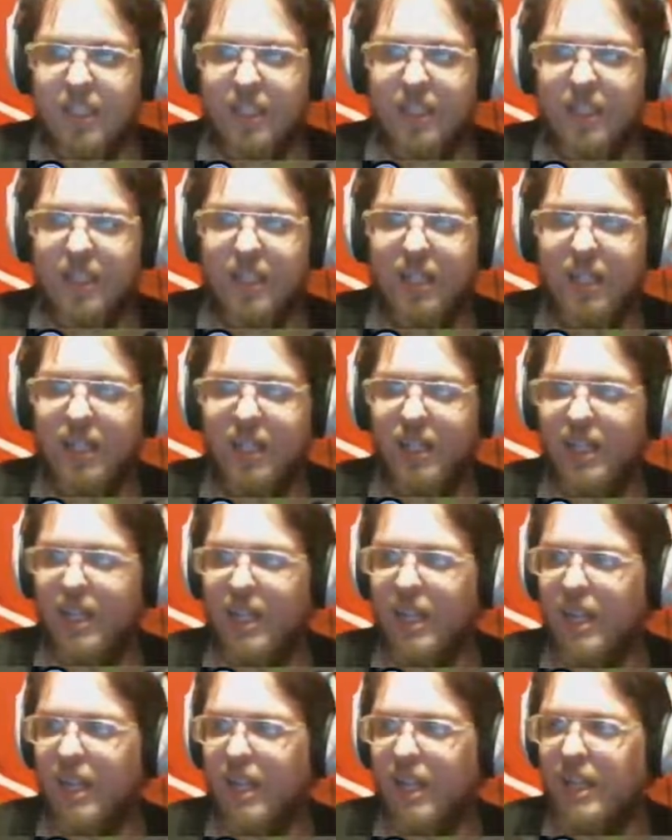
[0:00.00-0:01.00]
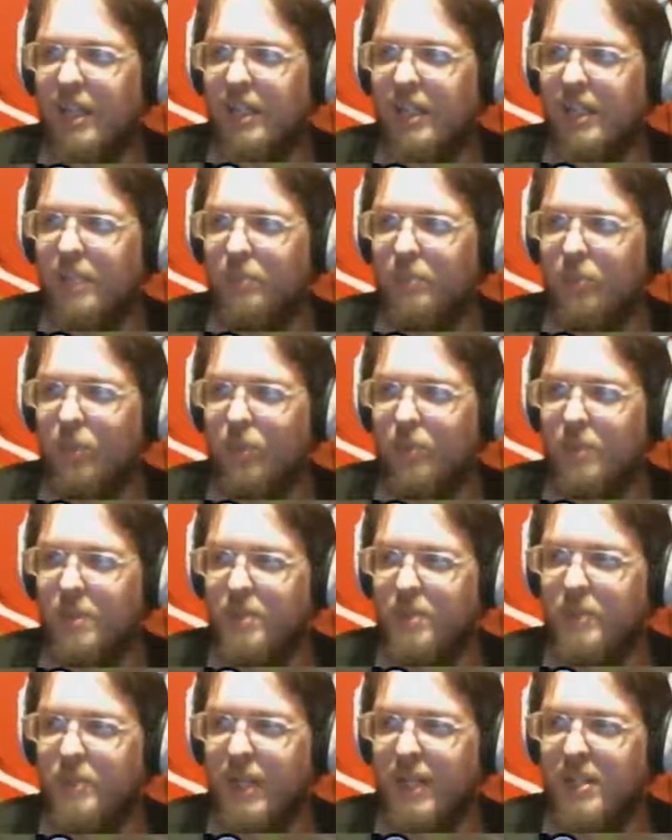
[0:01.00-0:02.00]
I think that guy needed to pull up his
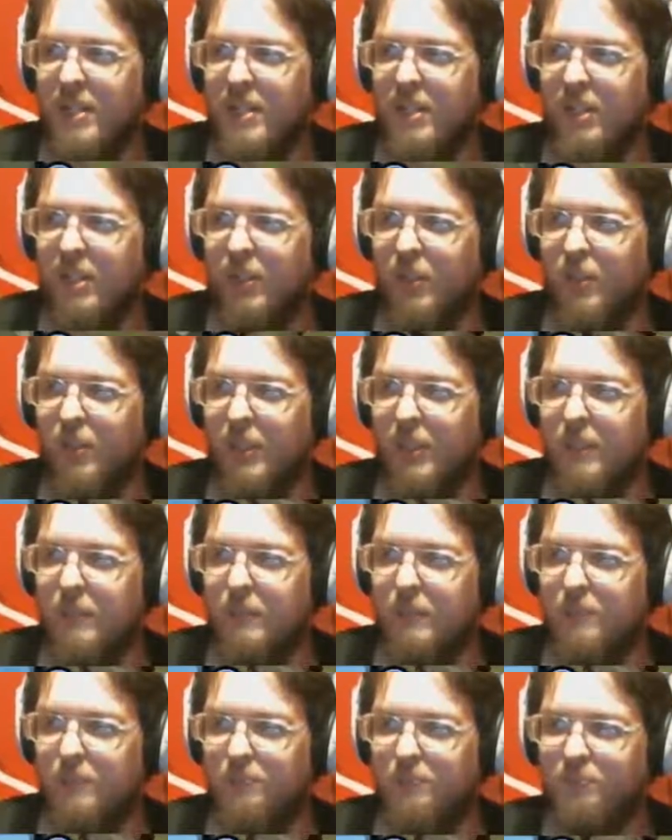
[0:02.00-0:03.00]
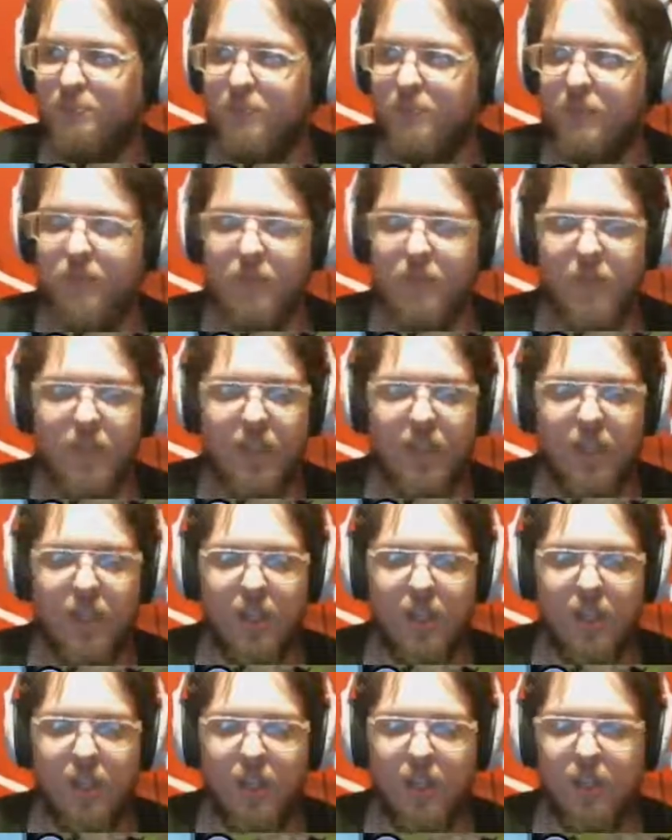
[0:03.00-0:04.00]
pants a little bit.
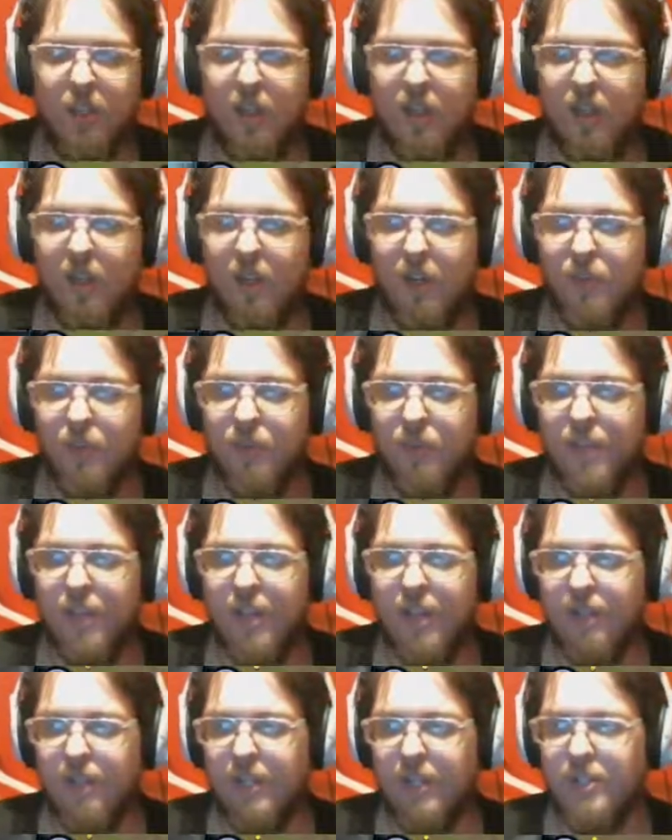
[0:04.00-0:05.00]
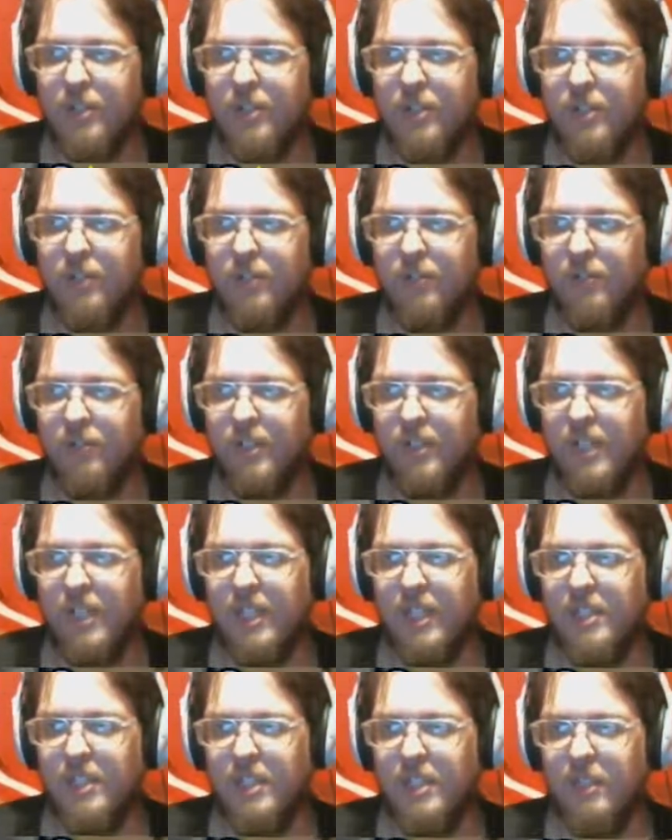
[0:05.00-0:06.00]
Alright, well that'll actually do it for
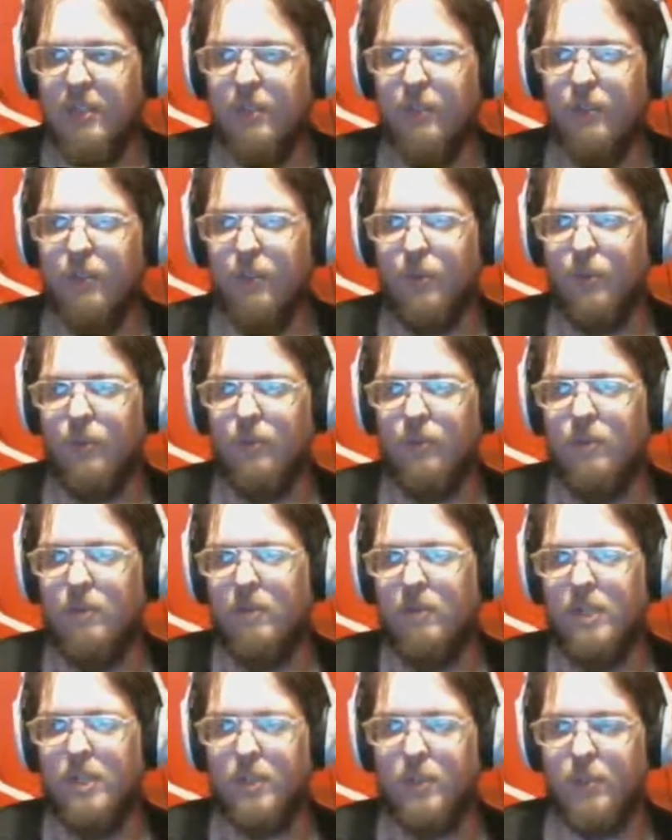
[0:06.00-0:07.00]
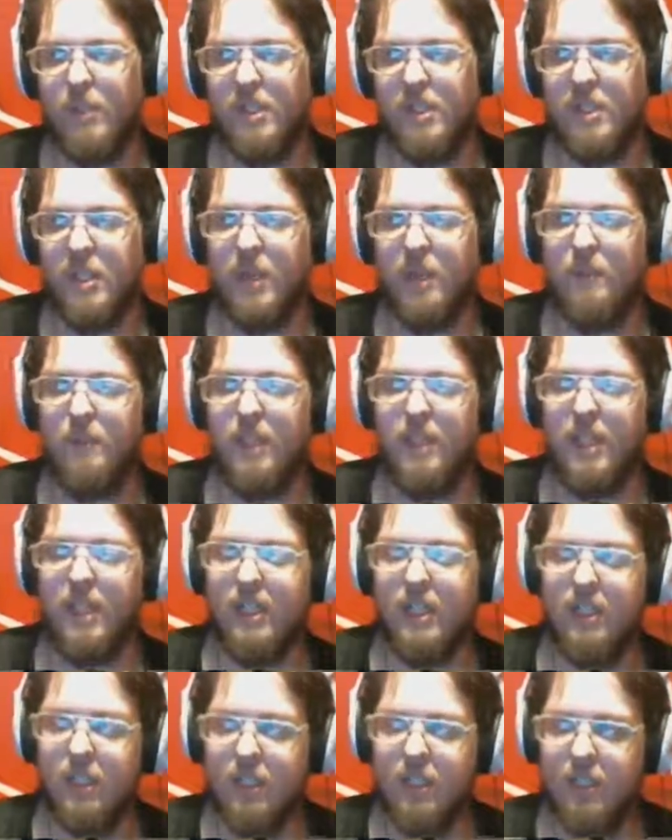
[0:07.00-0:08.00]
today's, well, this week's
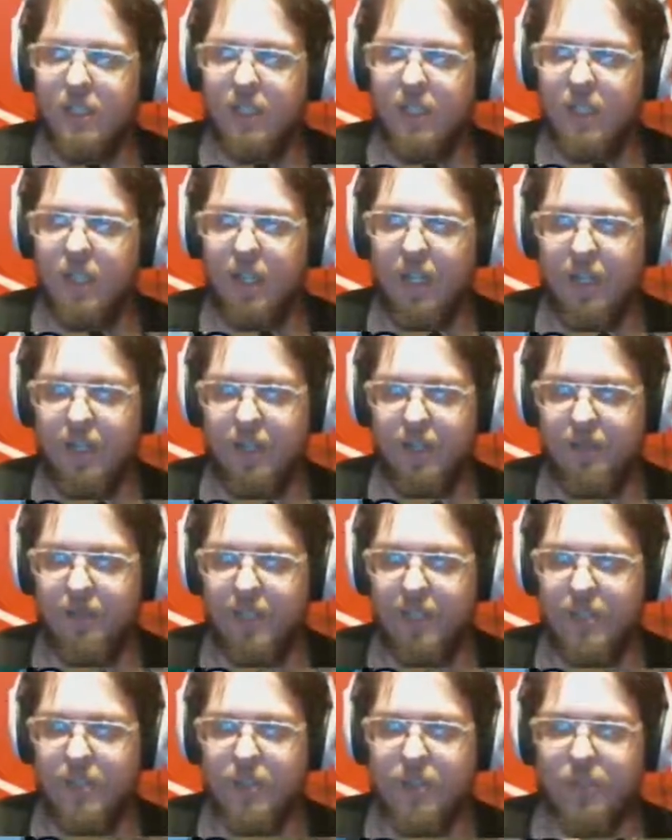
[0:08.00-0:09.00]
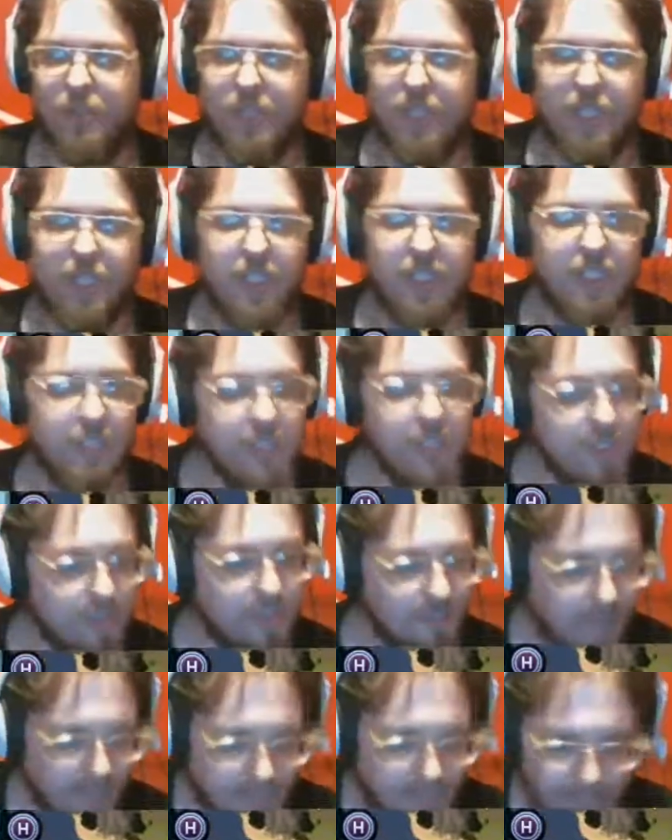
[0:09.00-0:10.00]
update. They released all the islands,
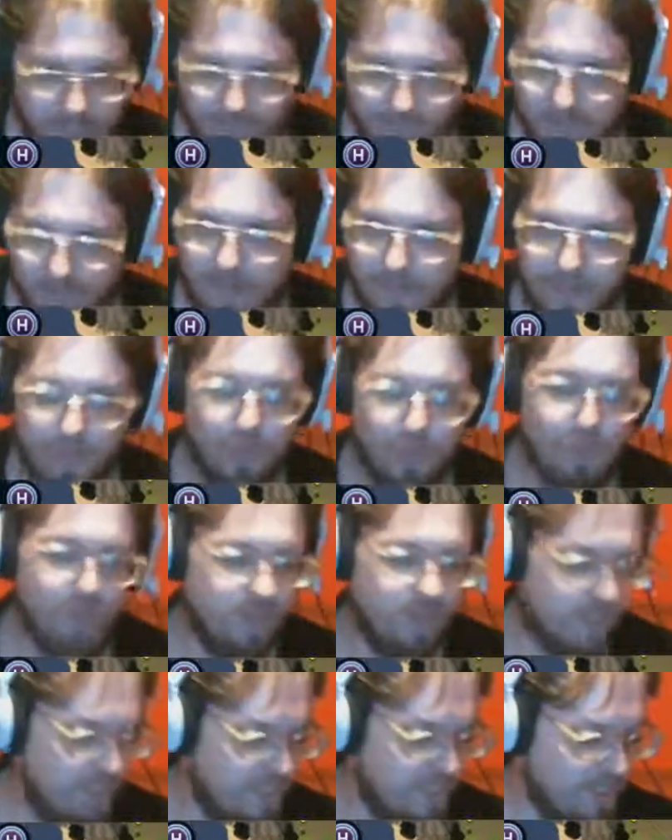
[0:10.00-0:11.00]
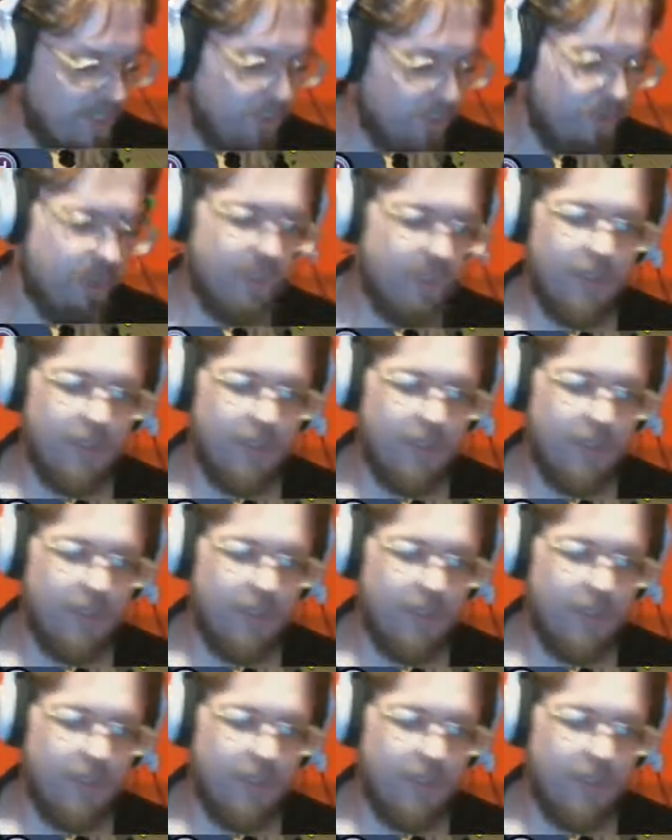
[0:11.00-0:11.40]
so now you have the full release of it.